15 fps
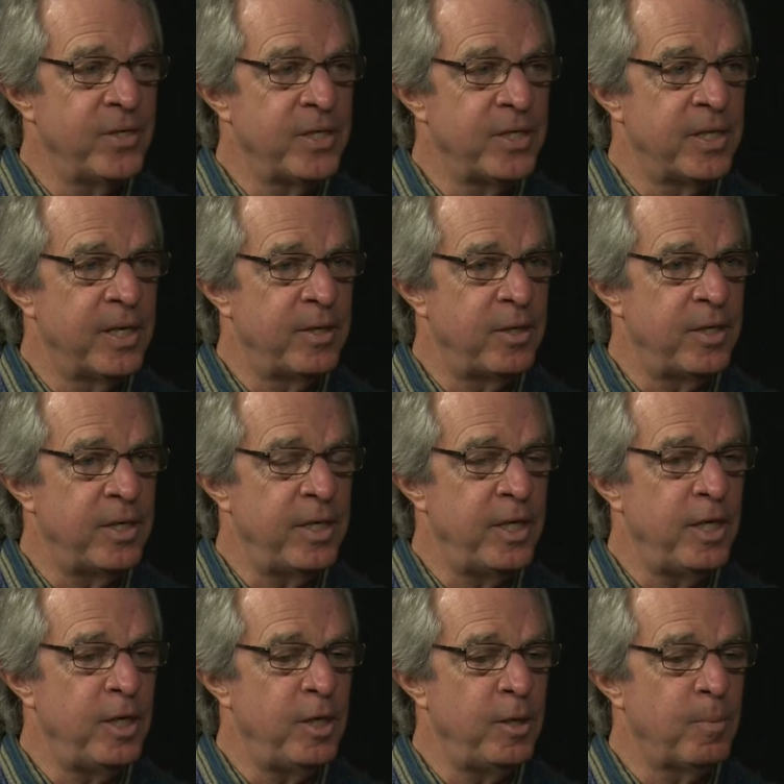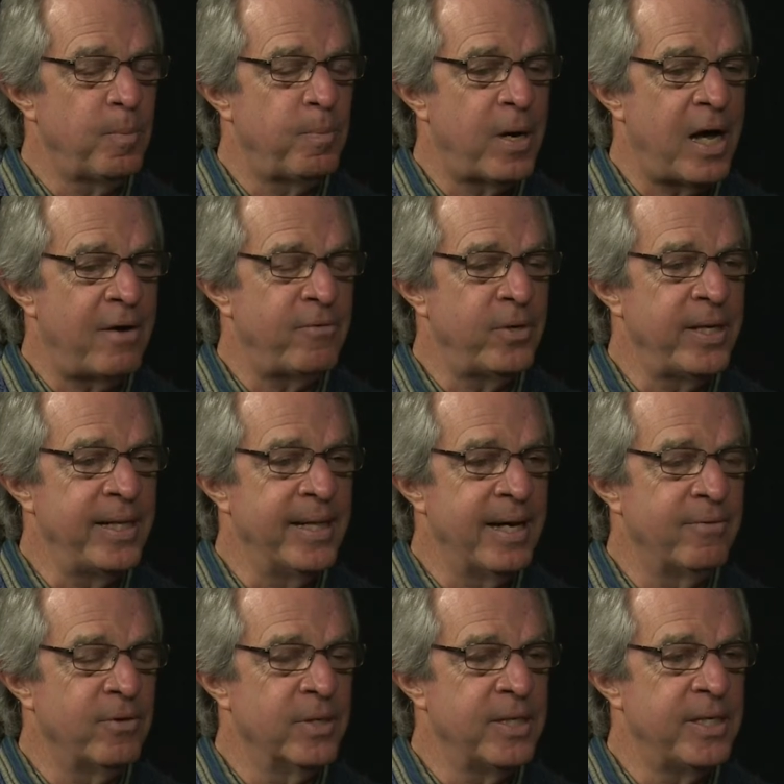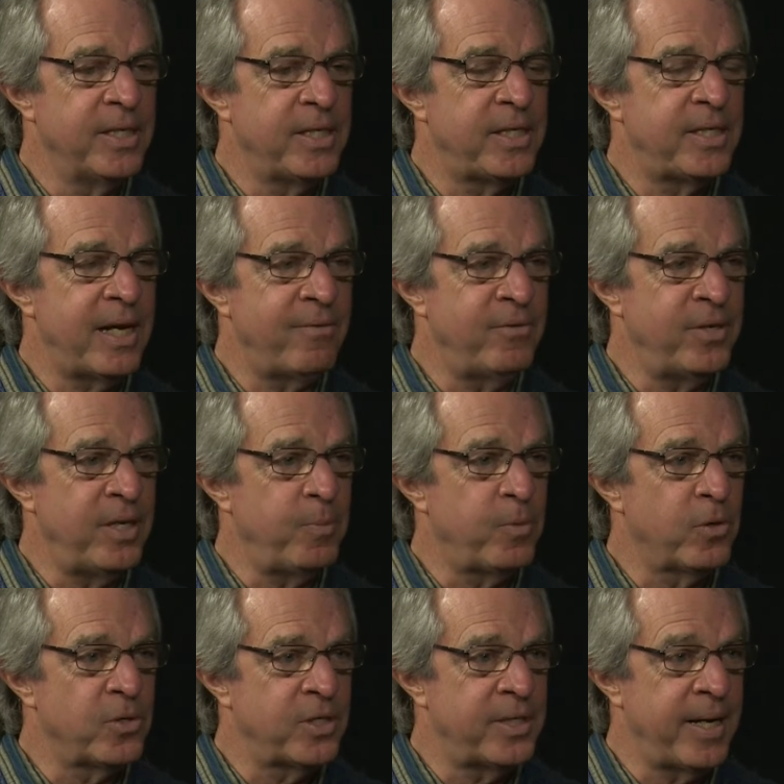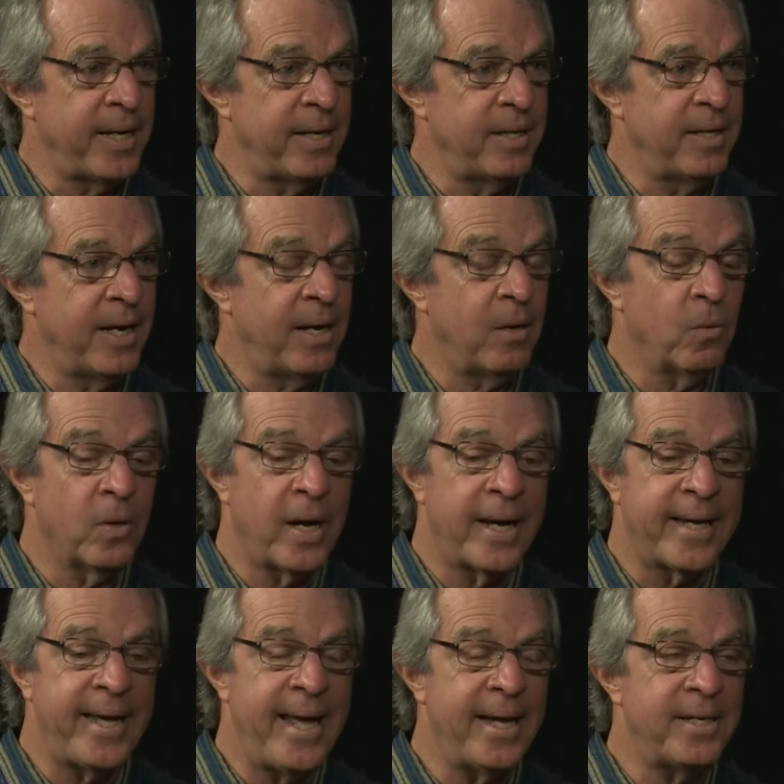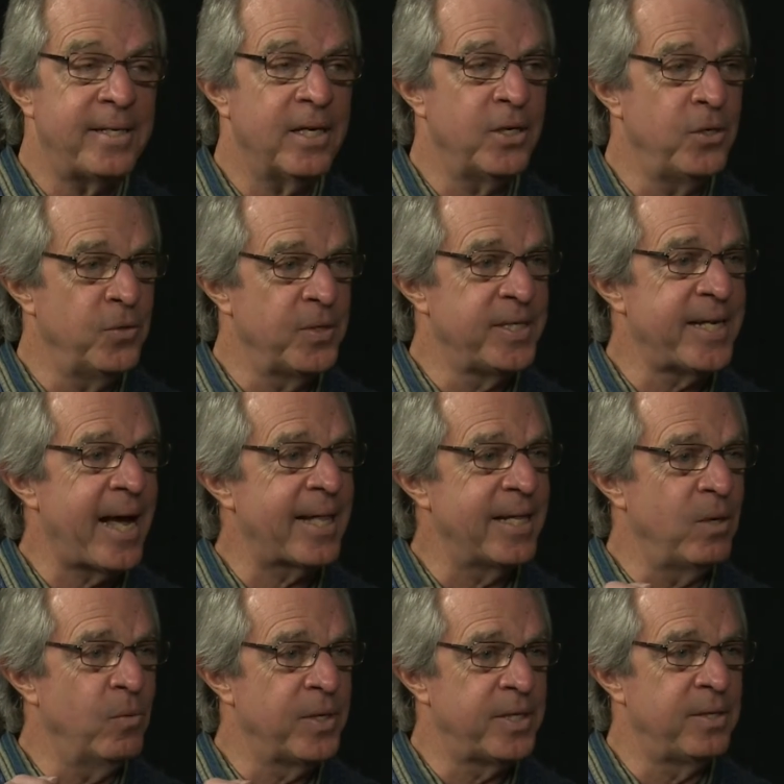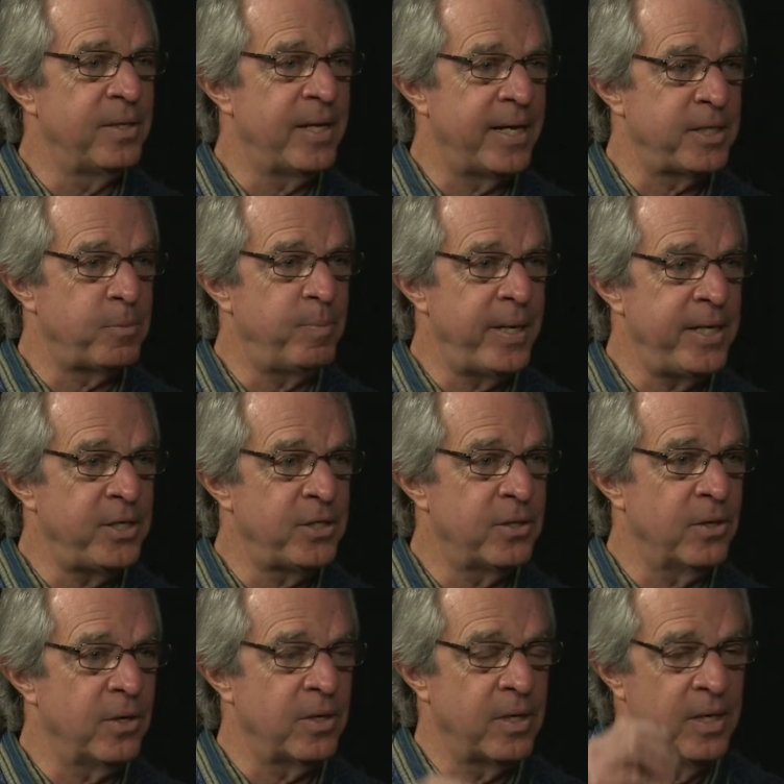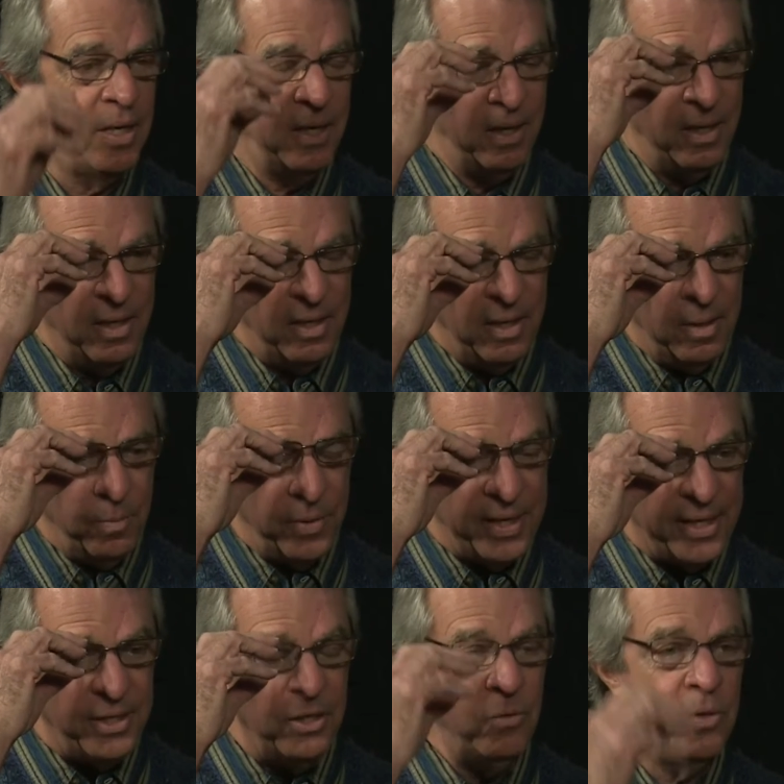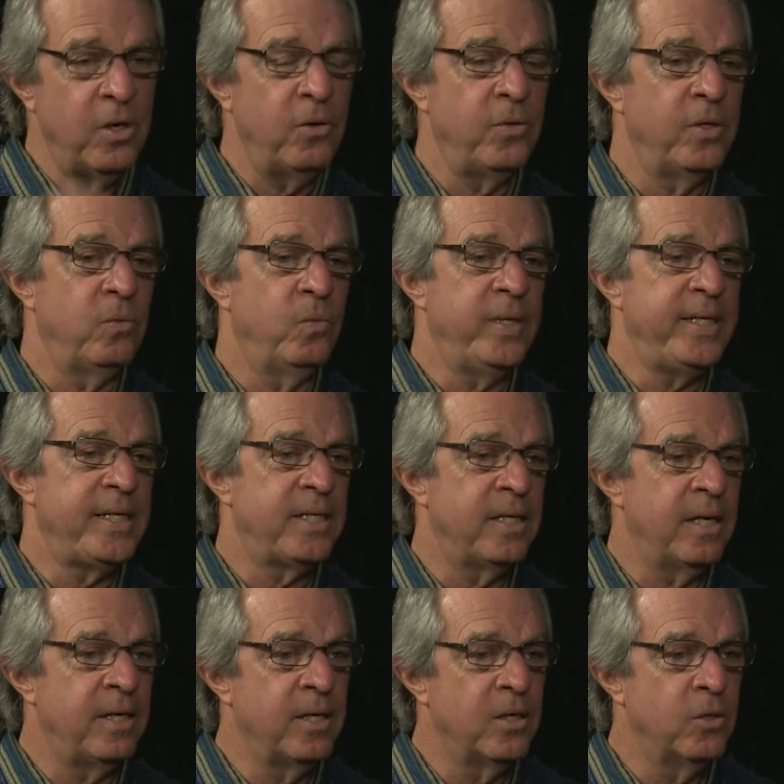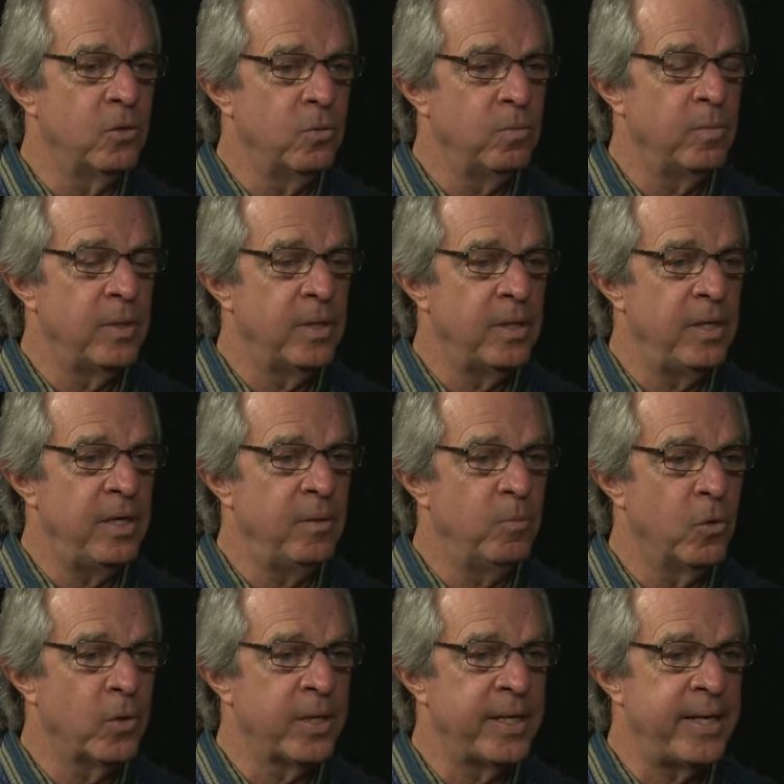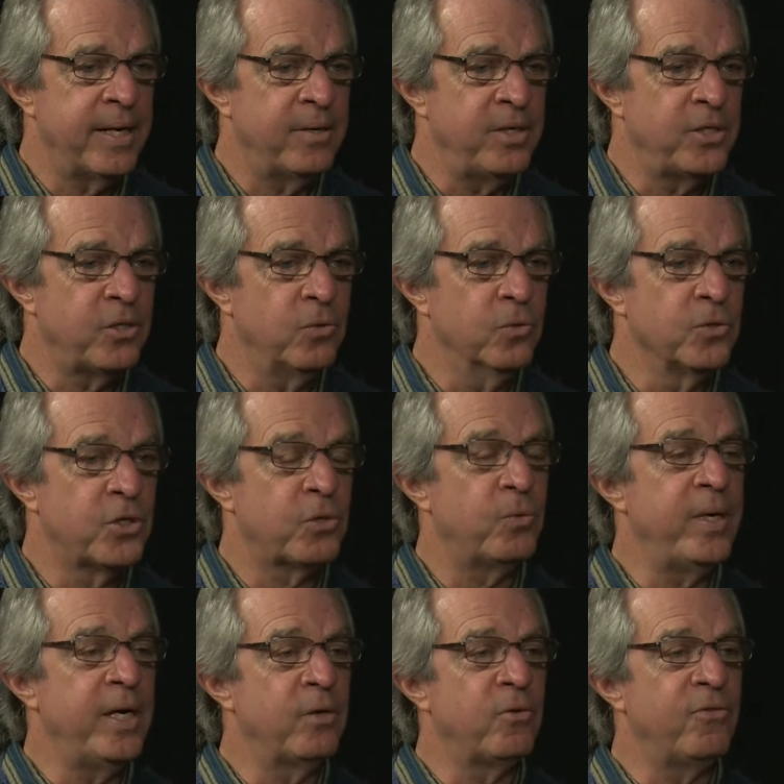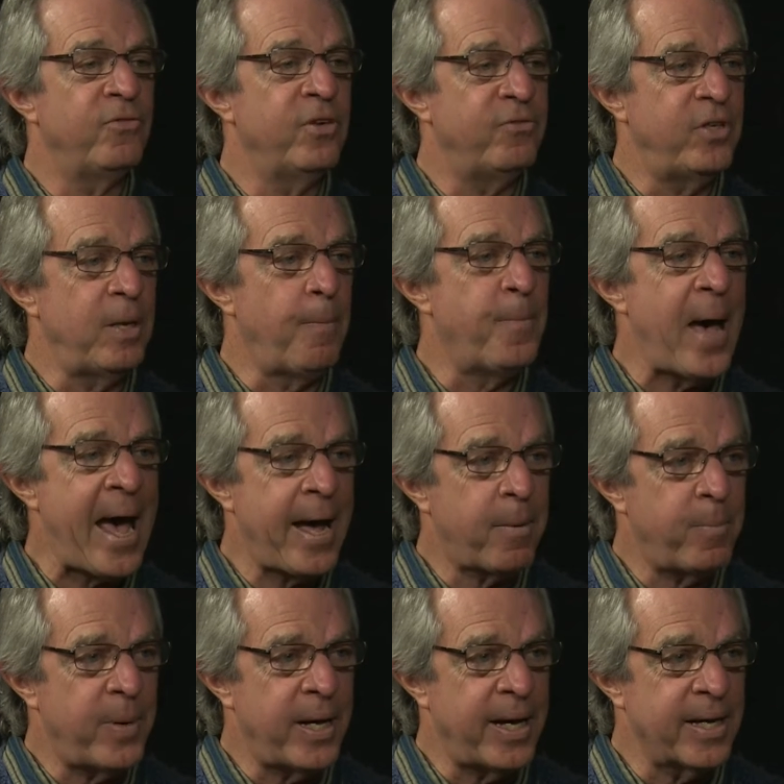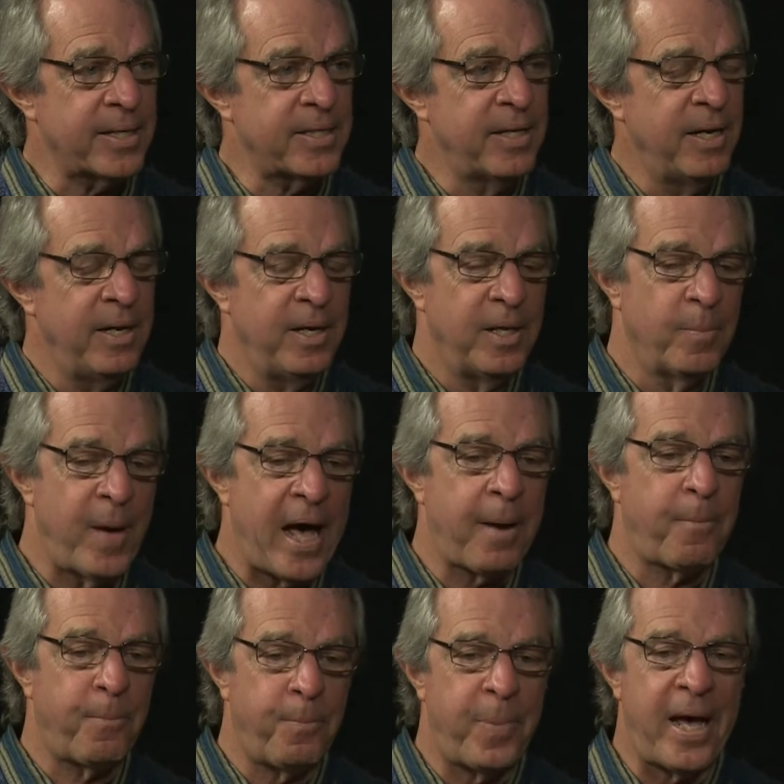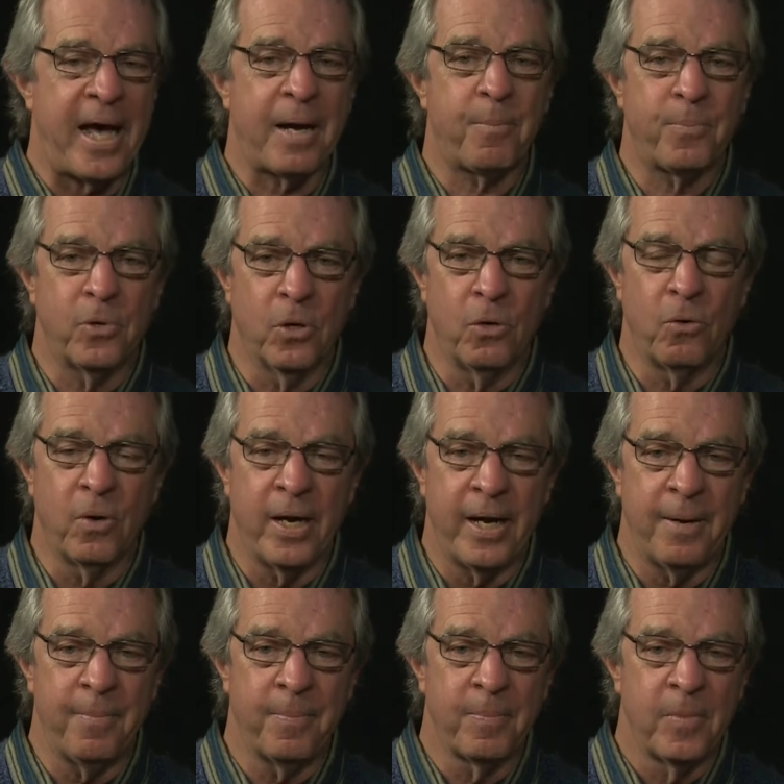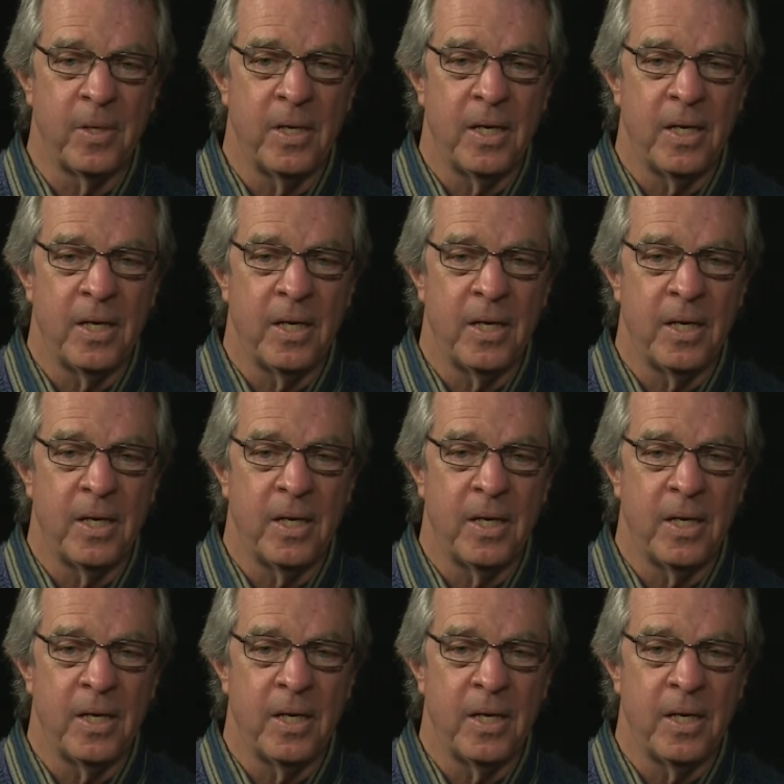is that the poverty level is 70%. Now, I can't tell you exactly what that's based on, but I do know that we send home in Morgan County schools 350 backpacks. The backpack program